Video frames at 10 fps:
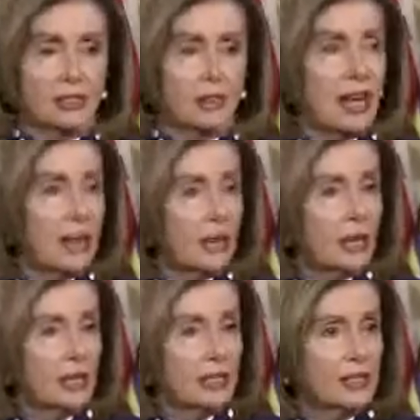The climate
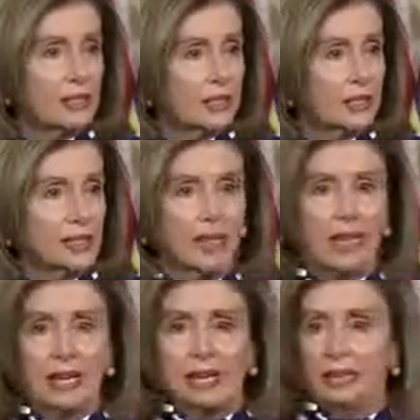crisis that is
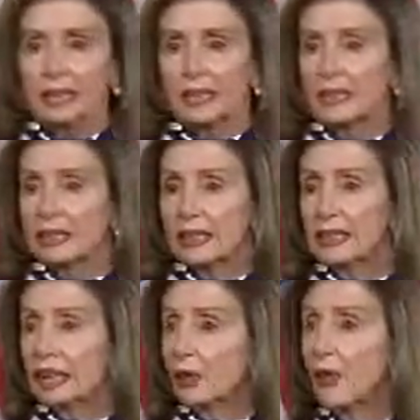
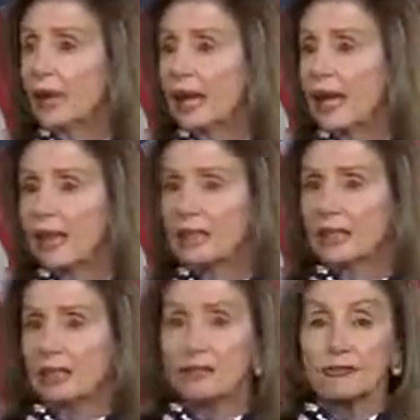not only
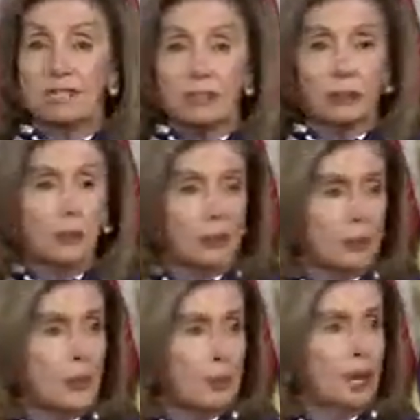having a physical
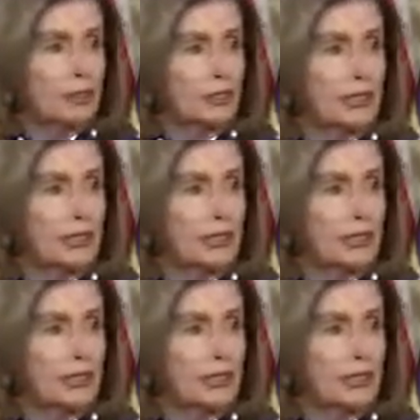impact,